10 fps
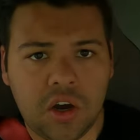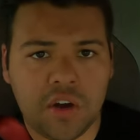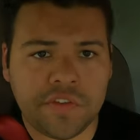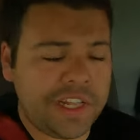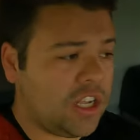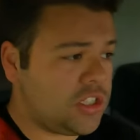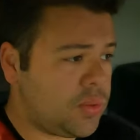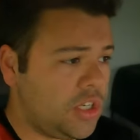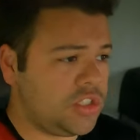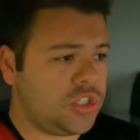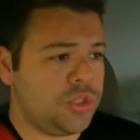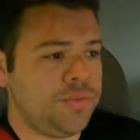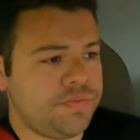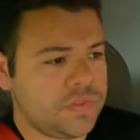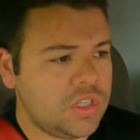of class 1 and
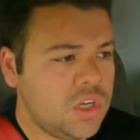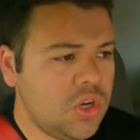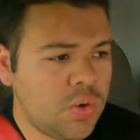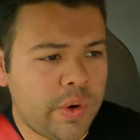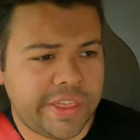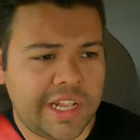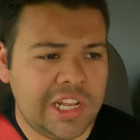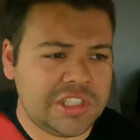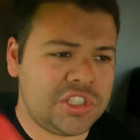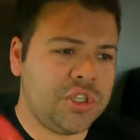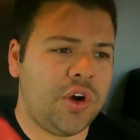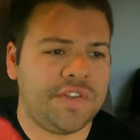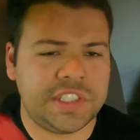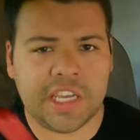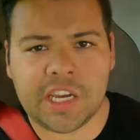2. With class 2
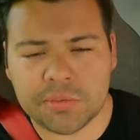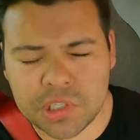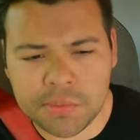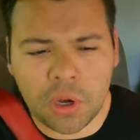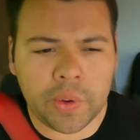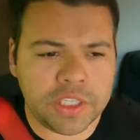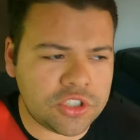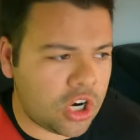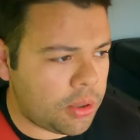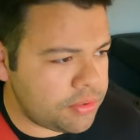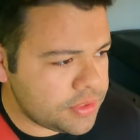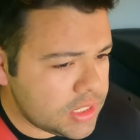obviously comes a multi-drop,